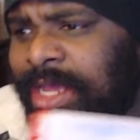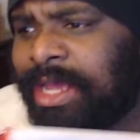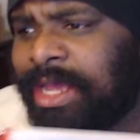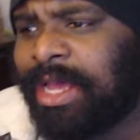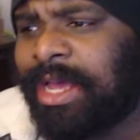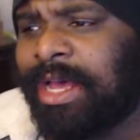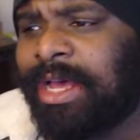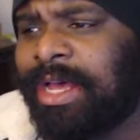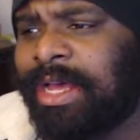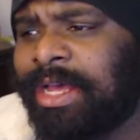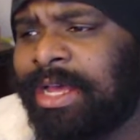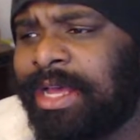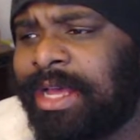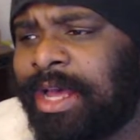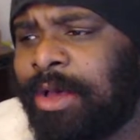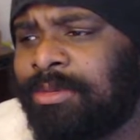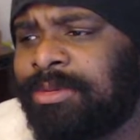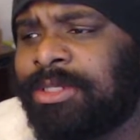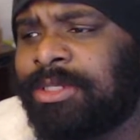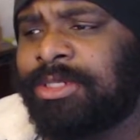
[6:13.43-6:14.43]

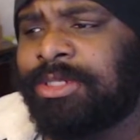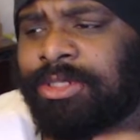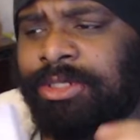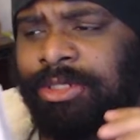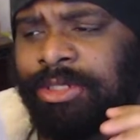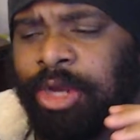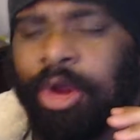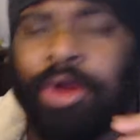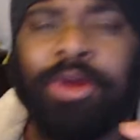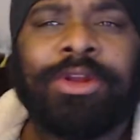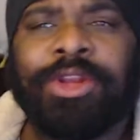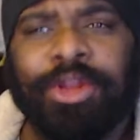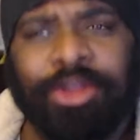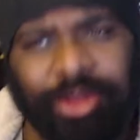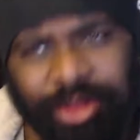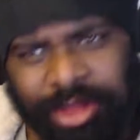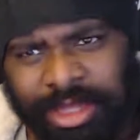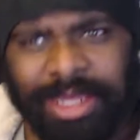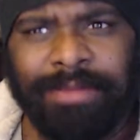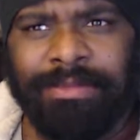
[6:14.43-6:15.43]
helps turn your
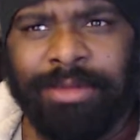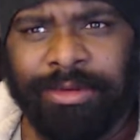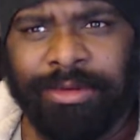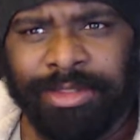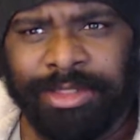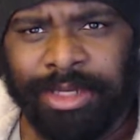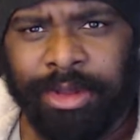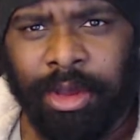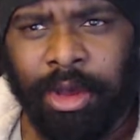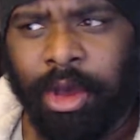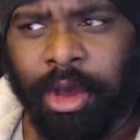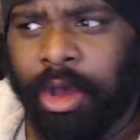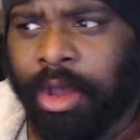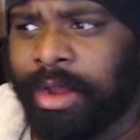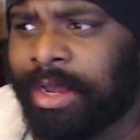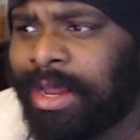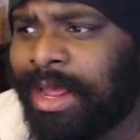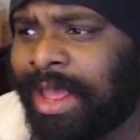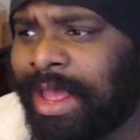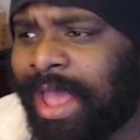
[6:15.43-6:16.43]
theme music
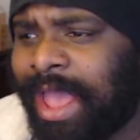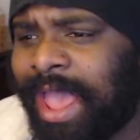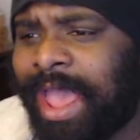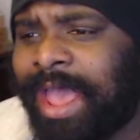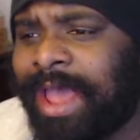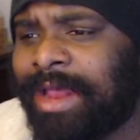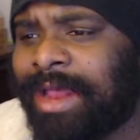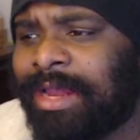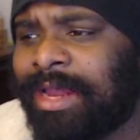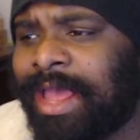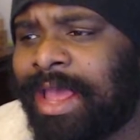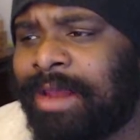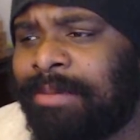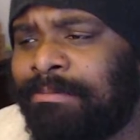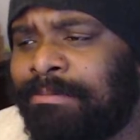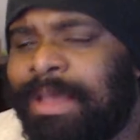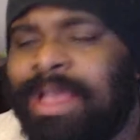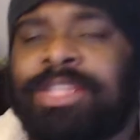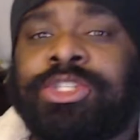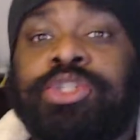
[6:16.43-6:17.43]
on
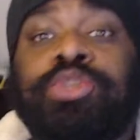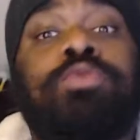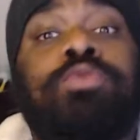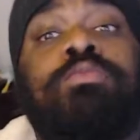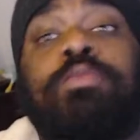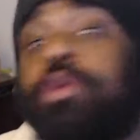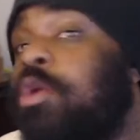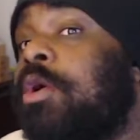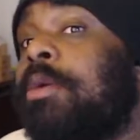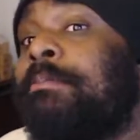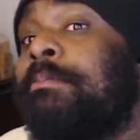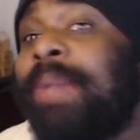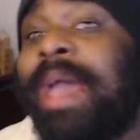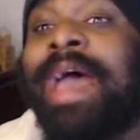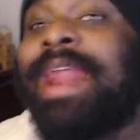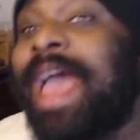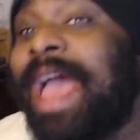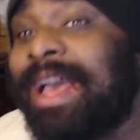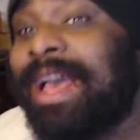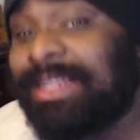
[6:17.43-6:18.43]
and makes you more
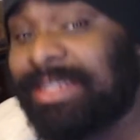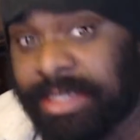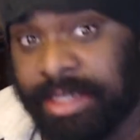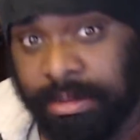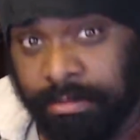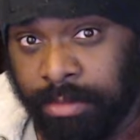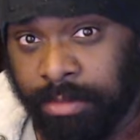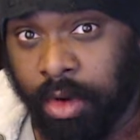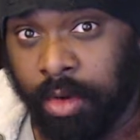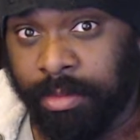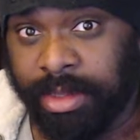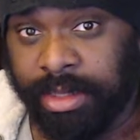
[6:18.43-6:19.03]
badass in the moment.